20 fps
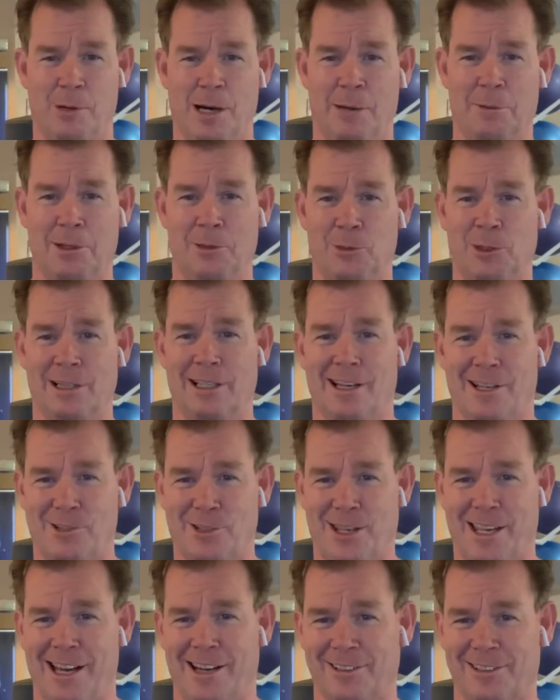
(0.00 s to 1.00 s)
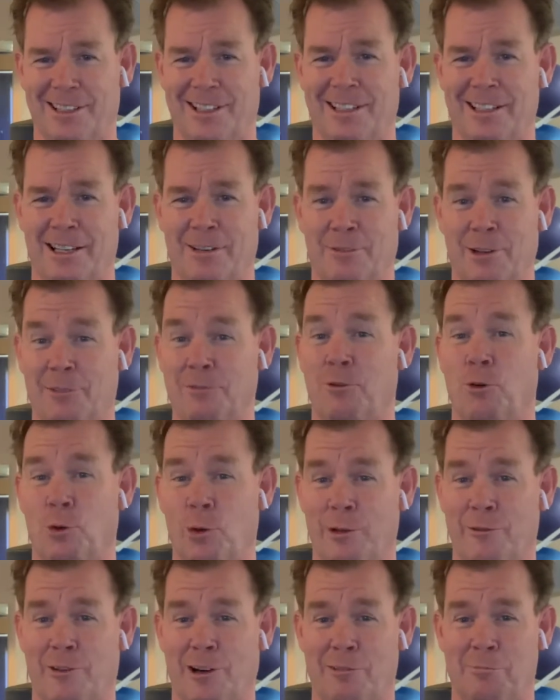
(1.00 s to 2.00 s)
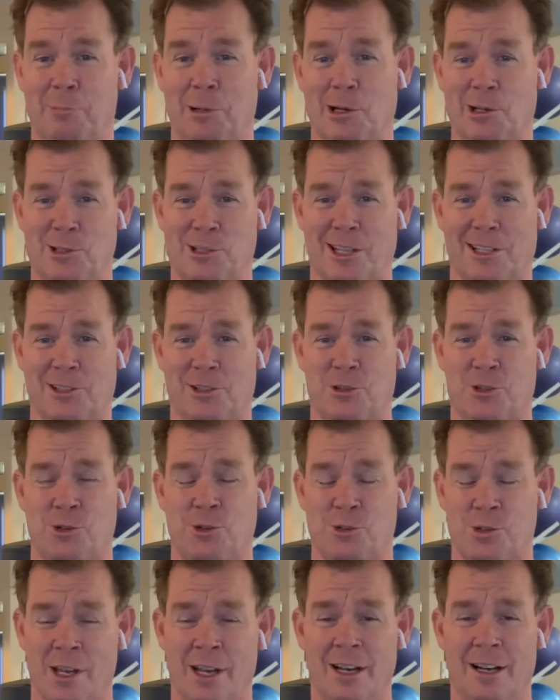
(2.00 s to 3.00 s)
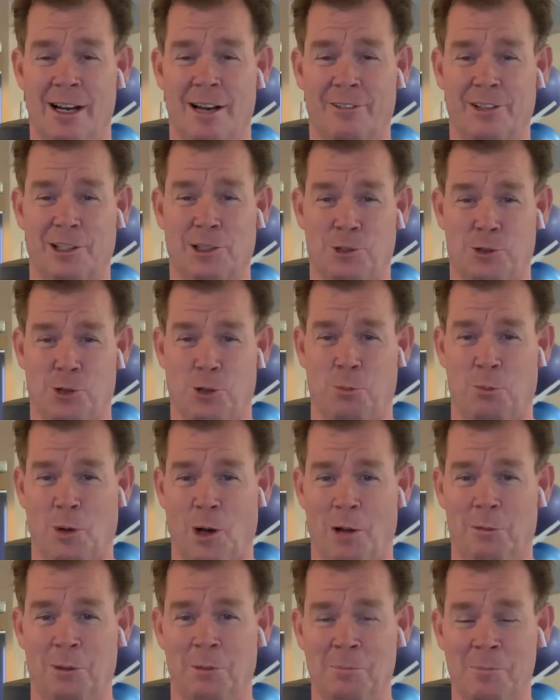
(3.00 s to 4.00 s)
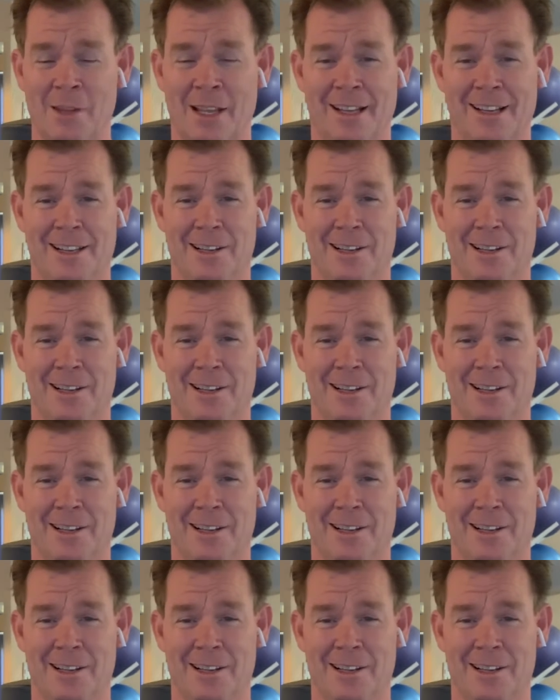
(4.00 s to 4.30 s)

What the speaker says: Bobby, we last counted, I think I've got 45 pair of tennis shoes. I've got a shoe problem.